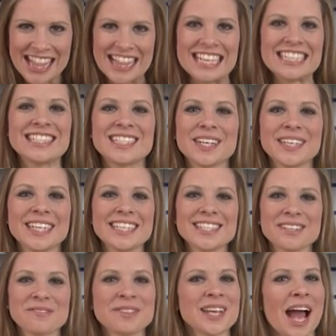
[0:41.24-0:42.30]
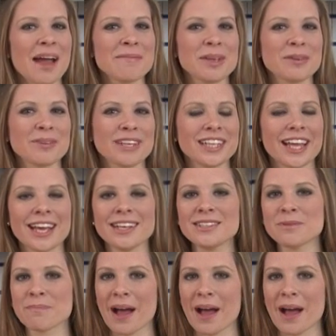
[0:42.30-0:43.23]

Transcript: This series of timing relays